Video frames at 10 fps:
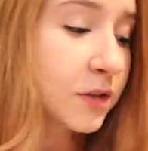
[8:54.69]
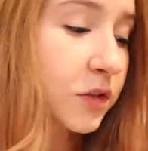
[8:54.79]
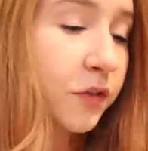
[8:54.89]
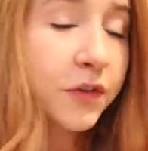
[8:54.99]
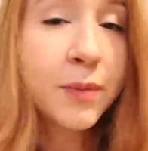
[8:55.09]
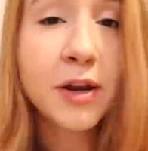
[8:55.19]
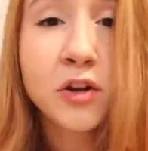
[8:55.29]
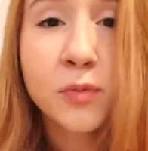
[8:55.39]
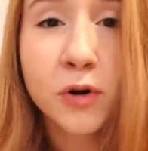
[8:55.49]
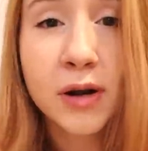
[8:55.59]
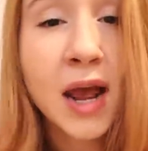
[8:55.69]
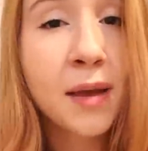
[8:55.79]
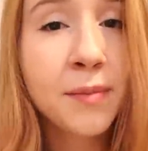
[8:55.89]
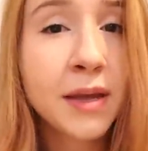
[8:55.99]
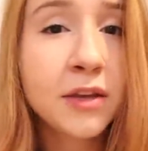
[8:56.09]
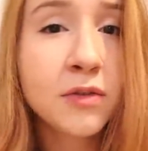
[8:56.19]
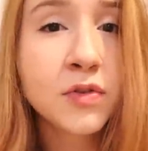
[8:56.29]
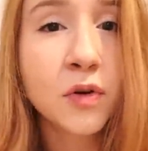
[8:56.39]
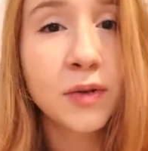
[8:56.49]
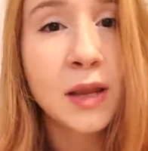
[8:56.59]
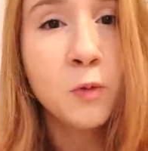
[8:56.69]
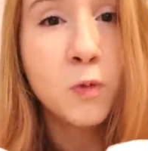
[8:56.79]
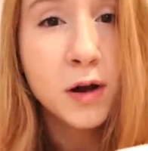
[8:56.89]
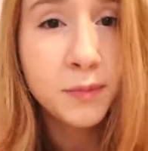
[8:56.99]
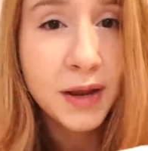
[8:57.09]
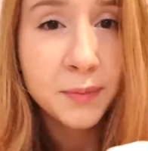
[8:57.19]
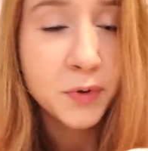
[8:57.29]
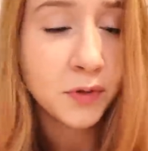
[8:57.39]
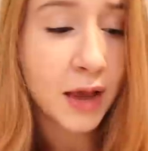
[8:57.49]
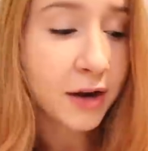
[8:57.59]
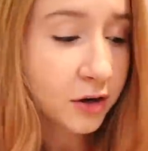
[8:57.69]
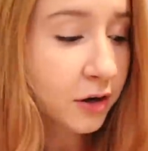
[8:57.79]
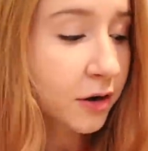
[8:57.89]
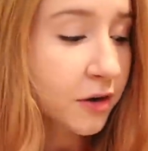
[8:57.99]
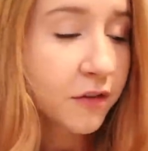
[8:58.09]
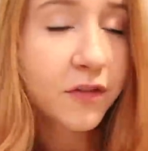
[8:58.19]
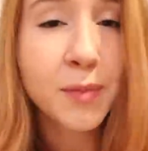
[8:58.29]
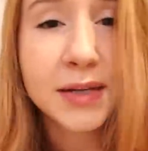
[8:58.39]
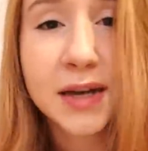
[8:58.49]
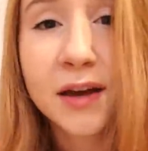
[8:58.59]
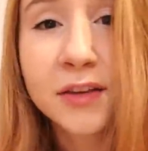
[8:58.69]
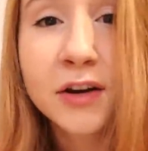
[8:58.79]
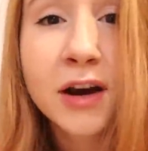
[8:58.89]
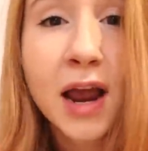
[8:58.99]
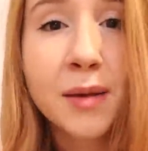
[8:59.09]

So for my newborn, I may use only one bamboo liner for my toddler,